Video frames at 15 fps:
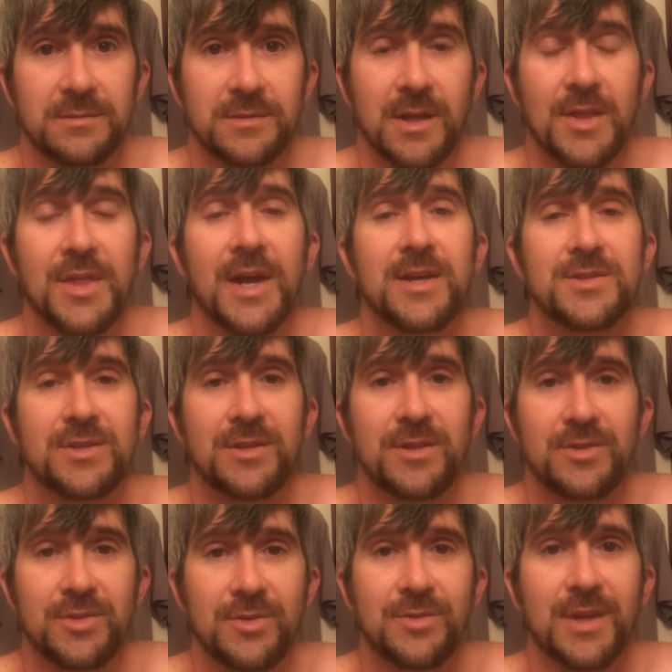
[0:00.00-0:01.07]
a thousand to
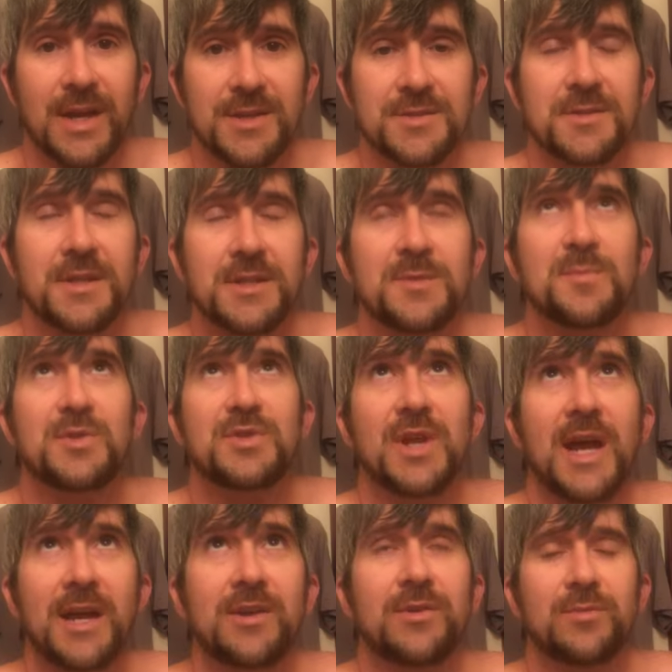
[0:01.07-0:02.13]
two thousand, that's the most
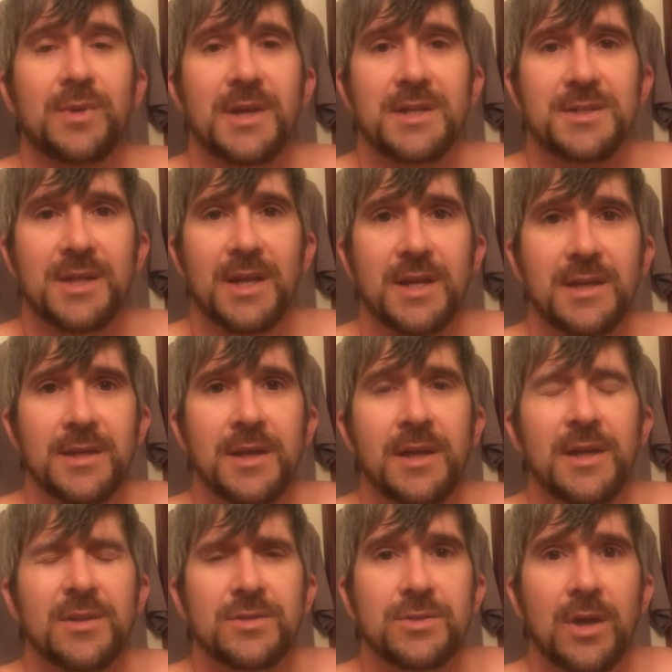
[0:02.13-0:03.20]
accurate way to say it,
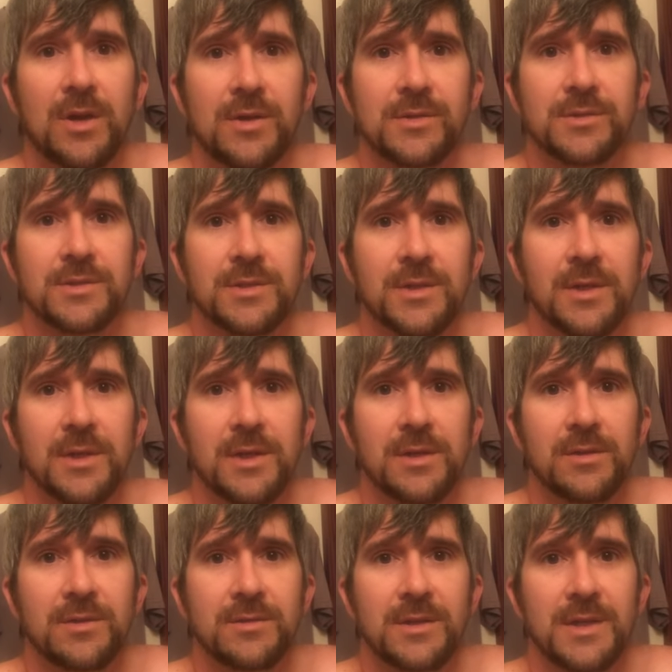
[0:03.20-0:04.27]
songs,
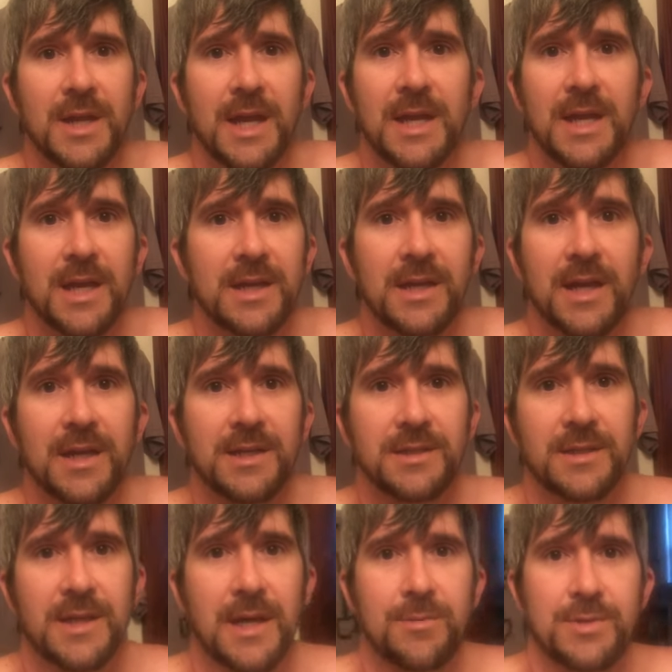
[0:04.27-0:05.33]
the day I,
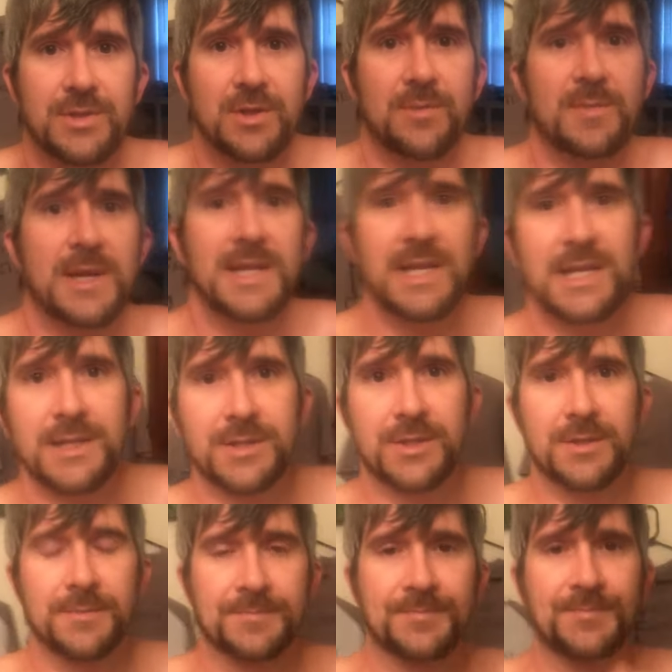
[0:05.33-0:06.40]
I, I was on my
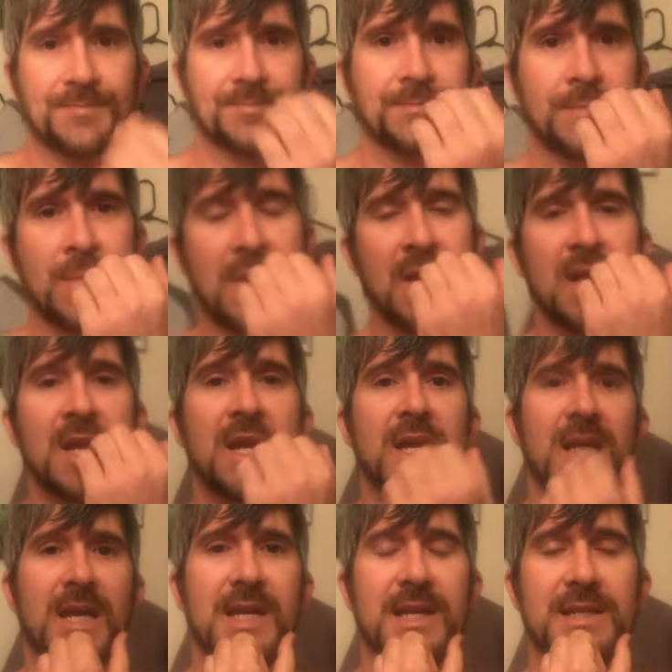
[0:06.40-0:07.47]
knees
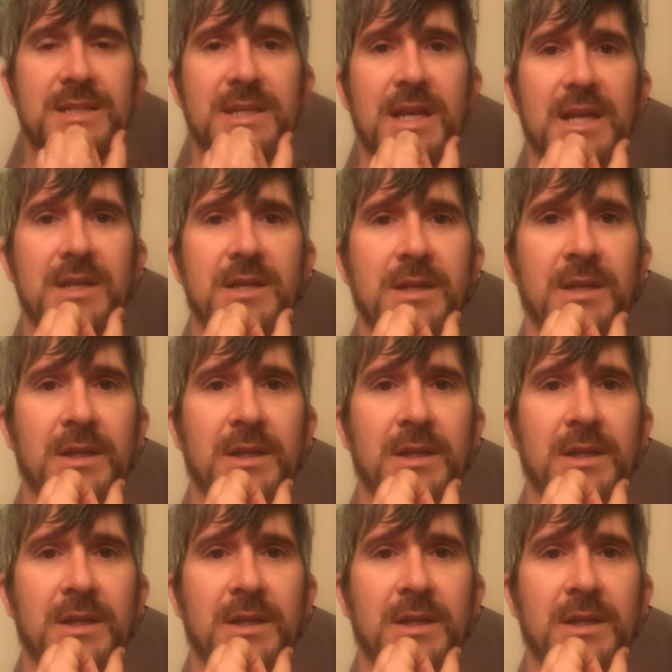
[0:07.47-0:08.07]
and I said,